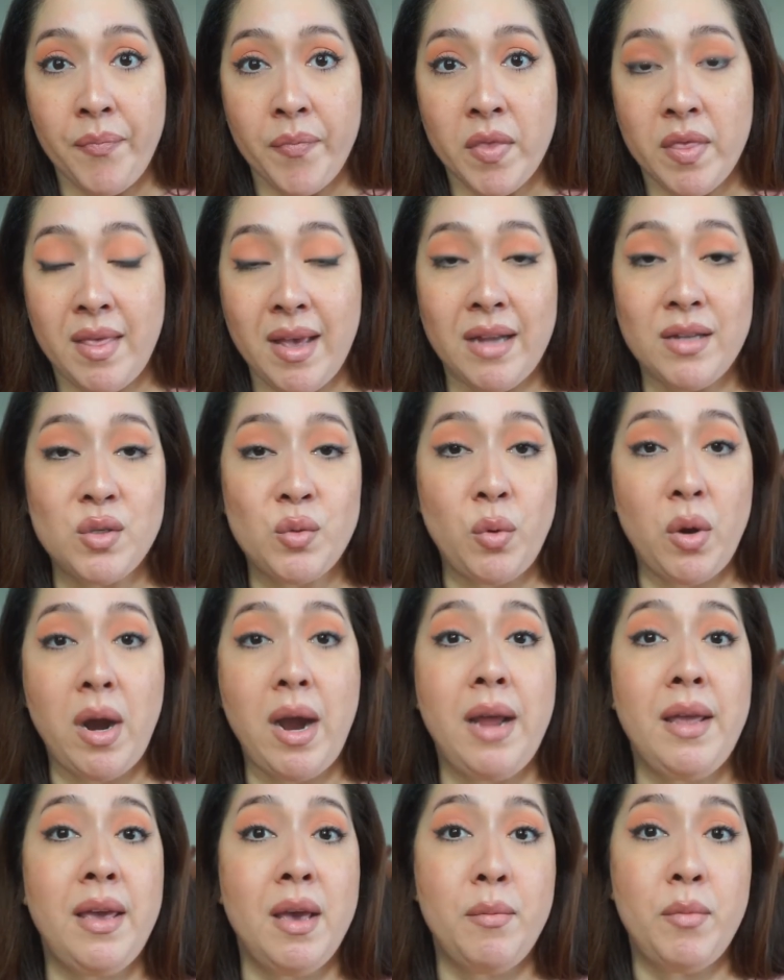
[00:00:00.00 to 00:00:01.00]
That's where
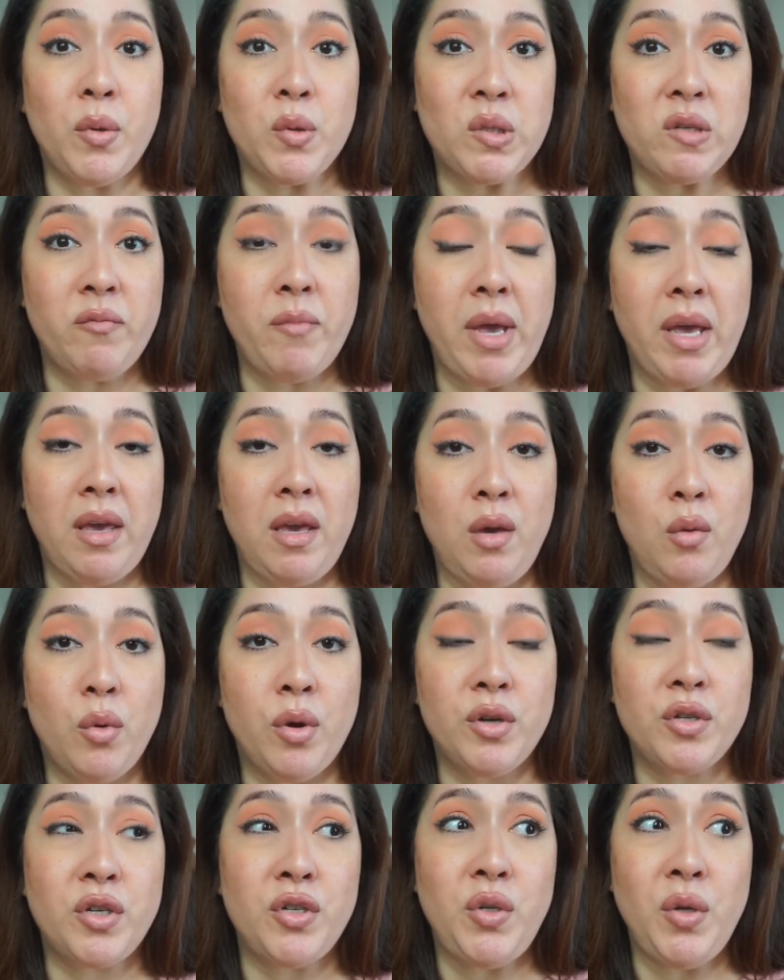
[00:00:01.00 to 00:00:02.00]
I get most of my
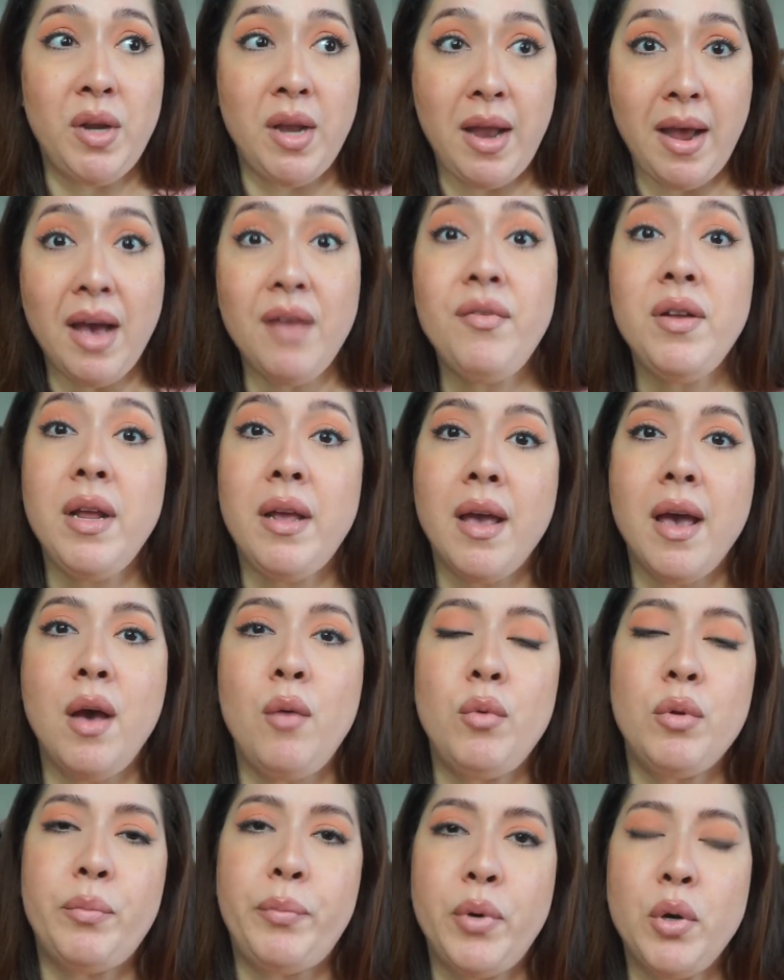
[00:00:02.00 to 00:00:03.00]
keywords, because you can have an account
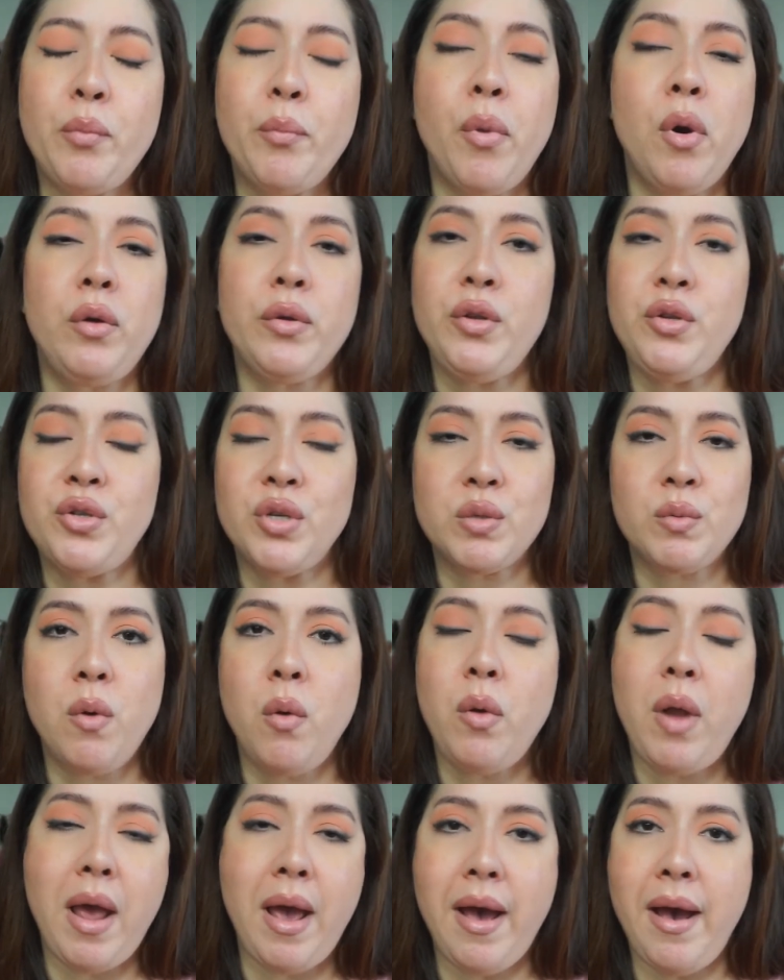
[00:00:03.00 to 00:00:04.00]
with BookBolt, you just
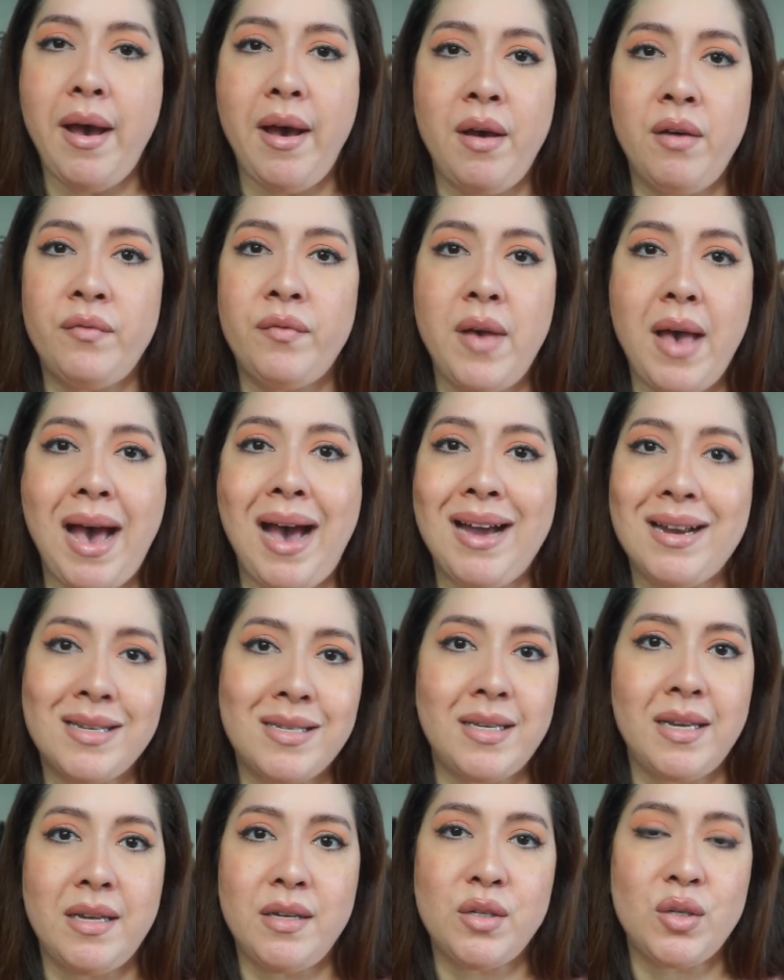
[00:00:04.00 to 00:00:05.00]
won't have
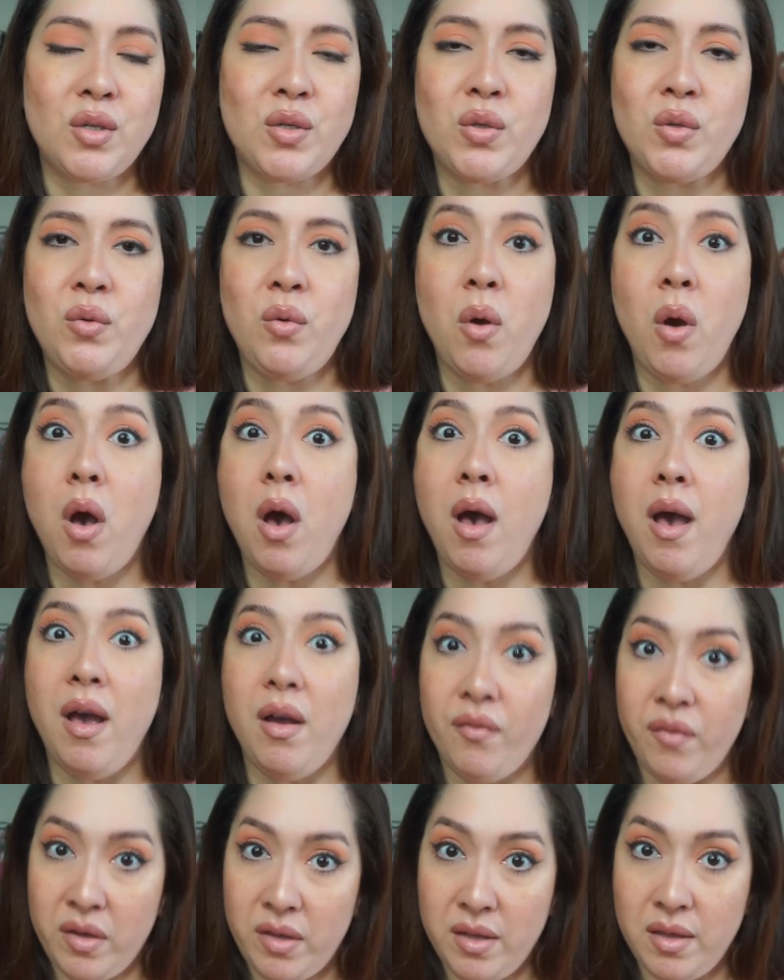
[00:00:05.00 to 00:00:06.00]
access to
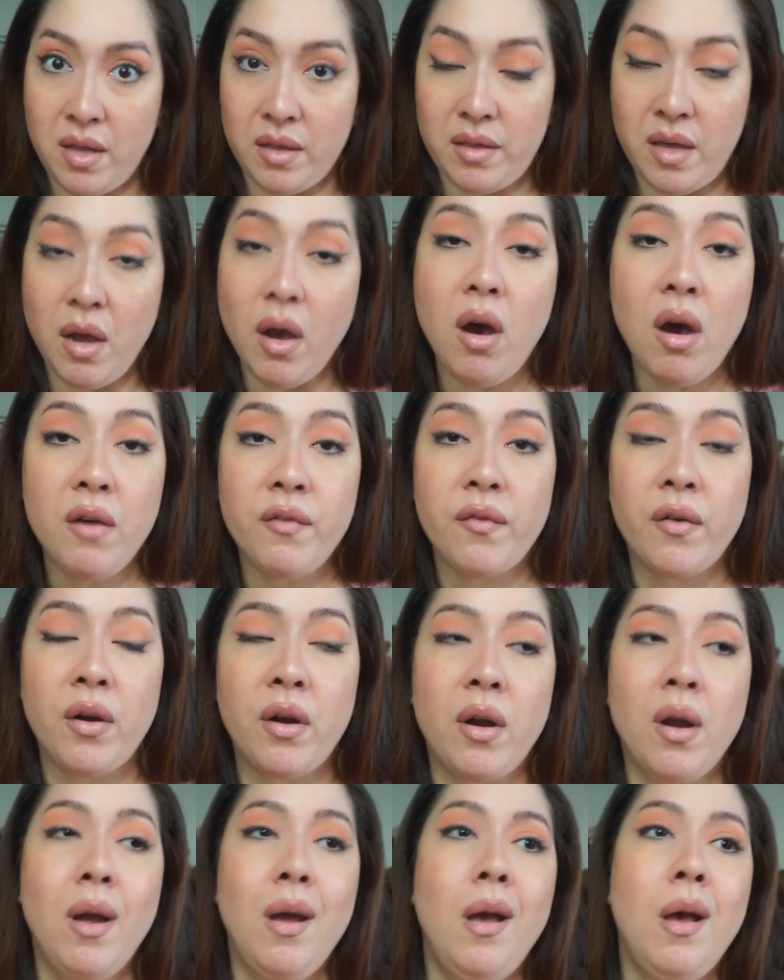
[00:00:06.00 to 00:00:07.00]
everything that they
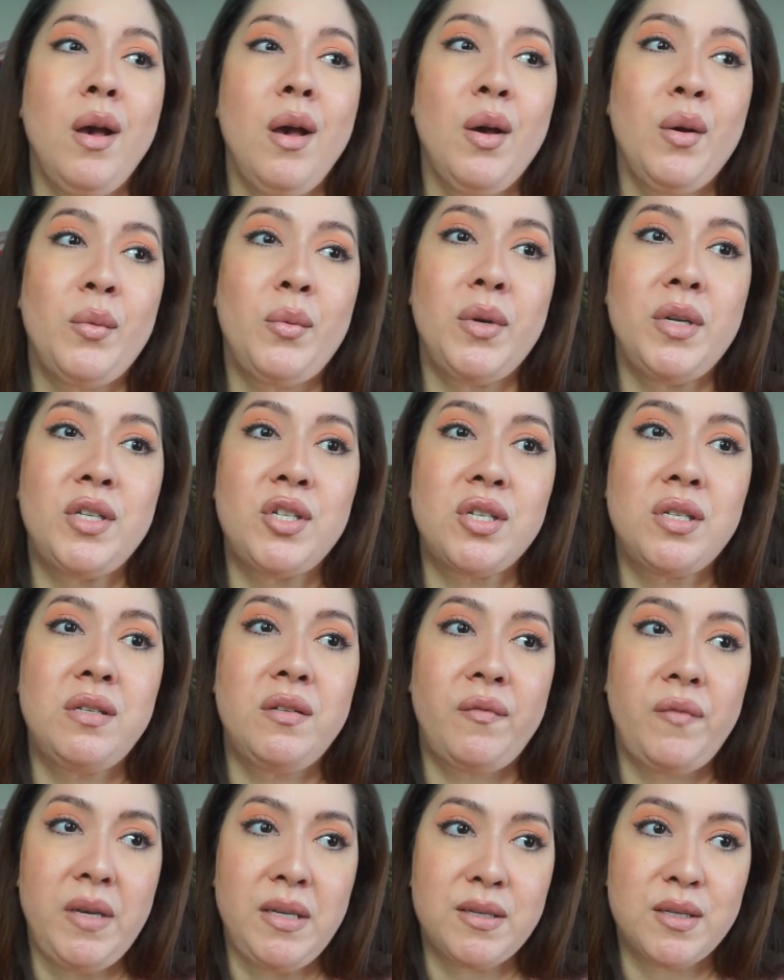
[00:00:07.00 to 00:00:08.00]
offer, which
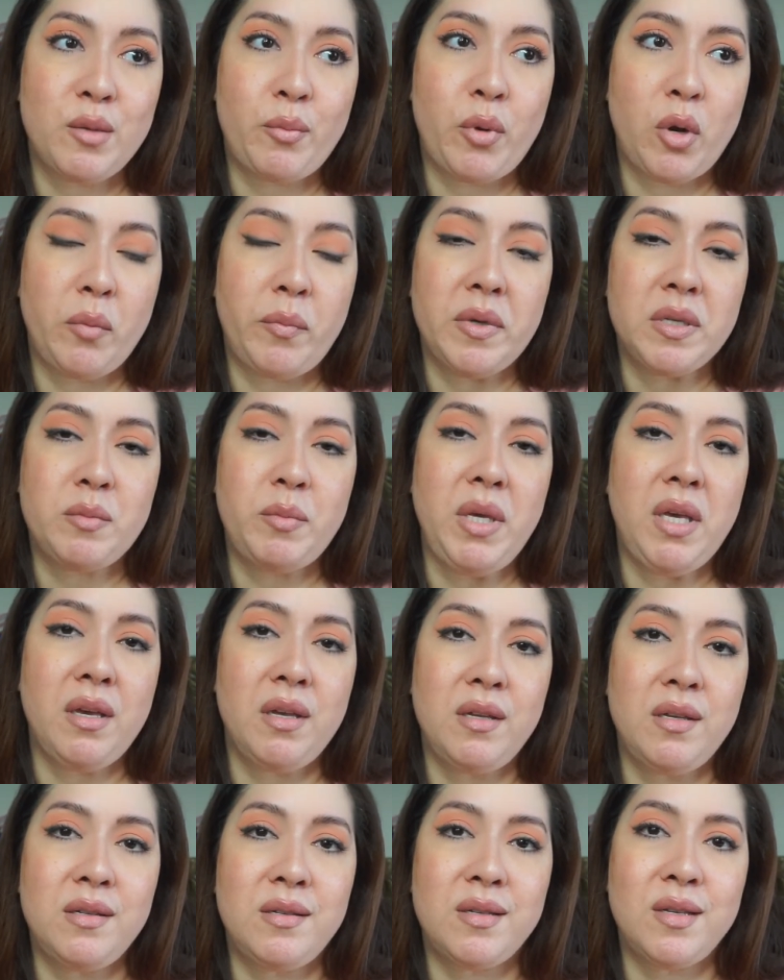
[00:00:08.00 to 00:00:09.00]
defeats the purpose,
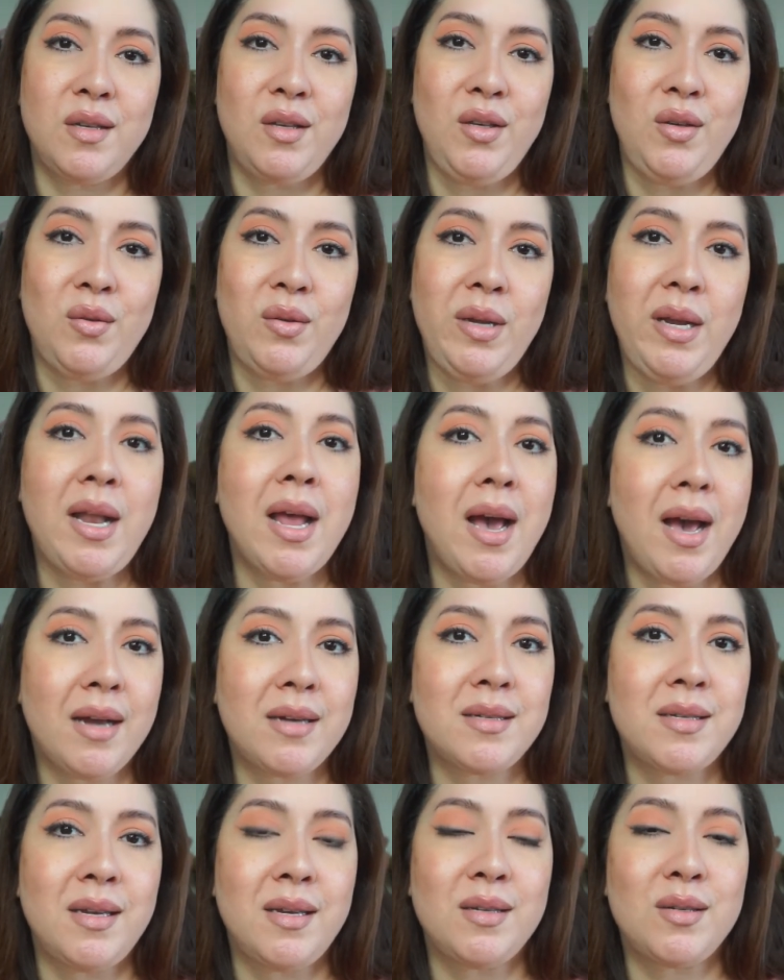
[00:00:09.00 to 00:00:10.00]
because you need
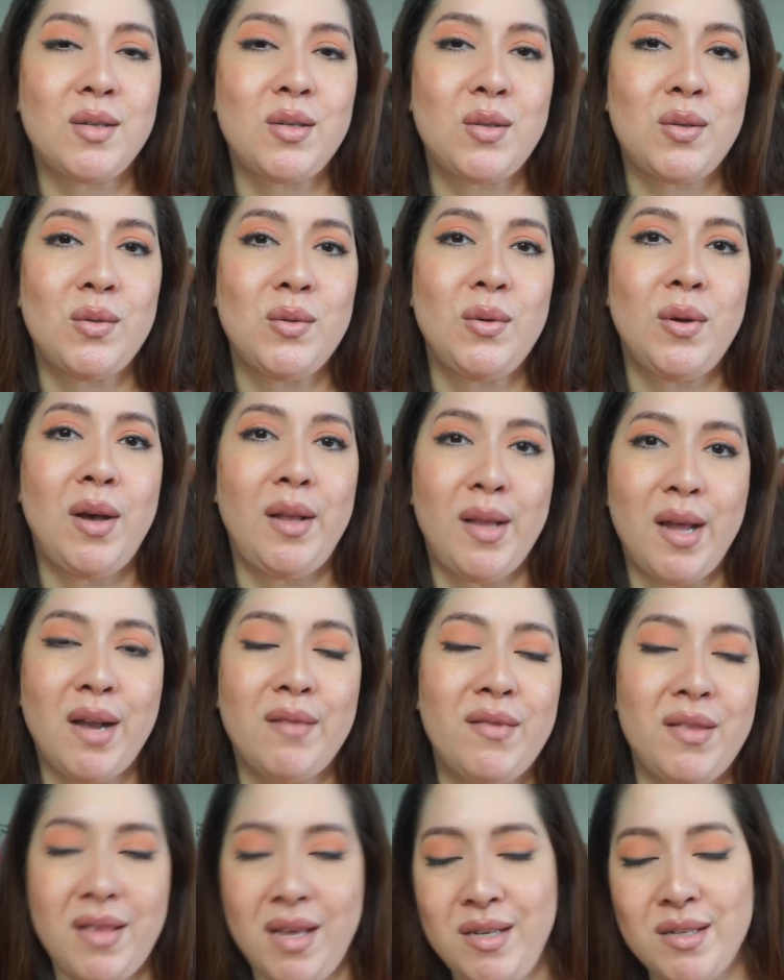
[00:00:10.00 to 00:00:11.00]
access to a lot of
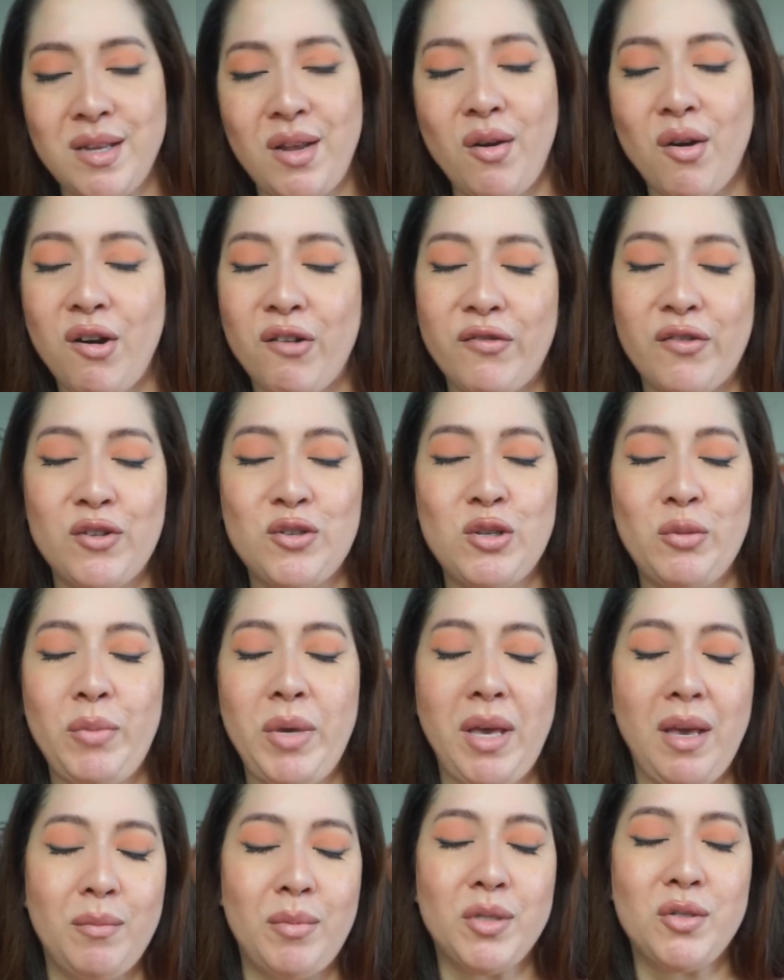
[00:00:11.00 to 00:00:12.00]
the things they offer to
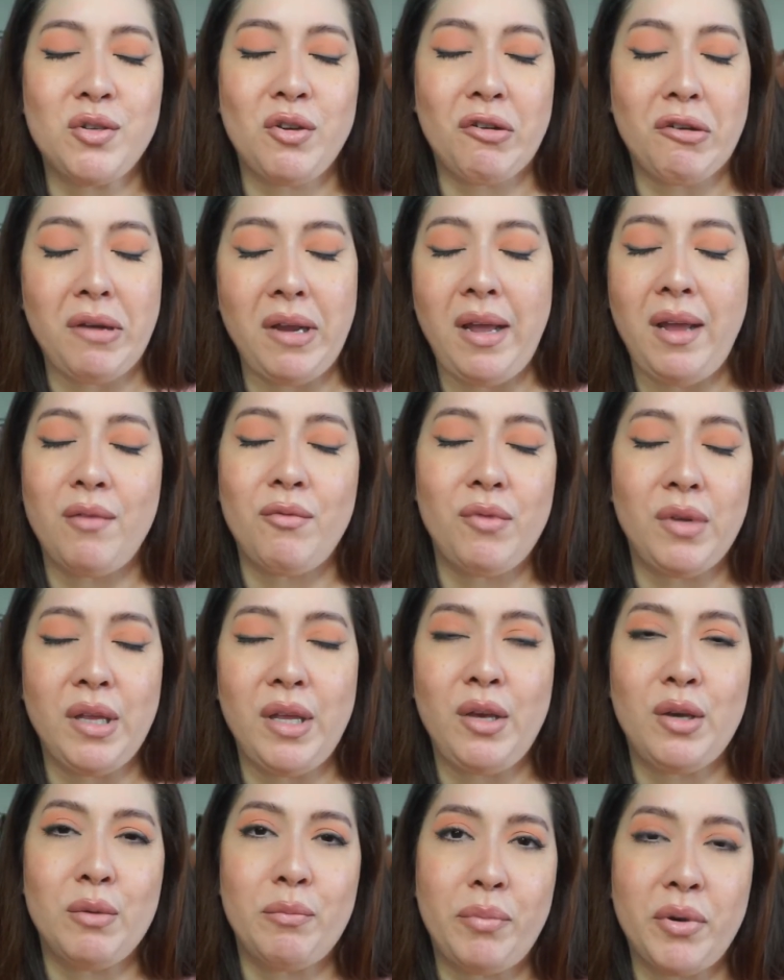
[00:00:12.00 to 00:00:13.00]
be able to create really
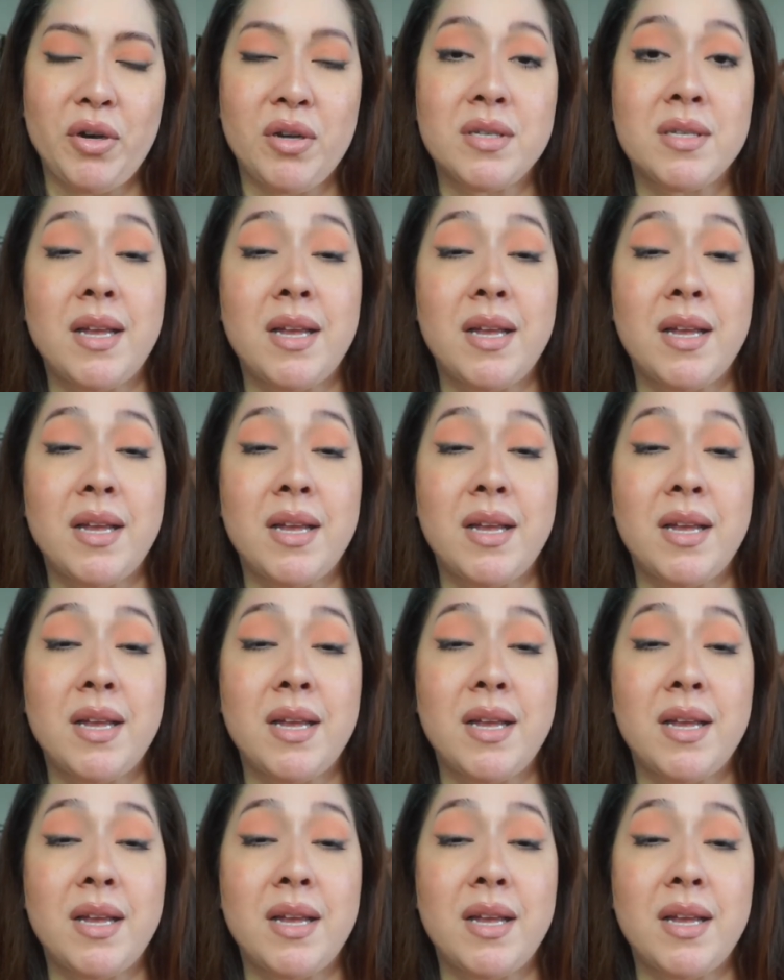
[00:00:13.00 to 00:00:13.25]
good books.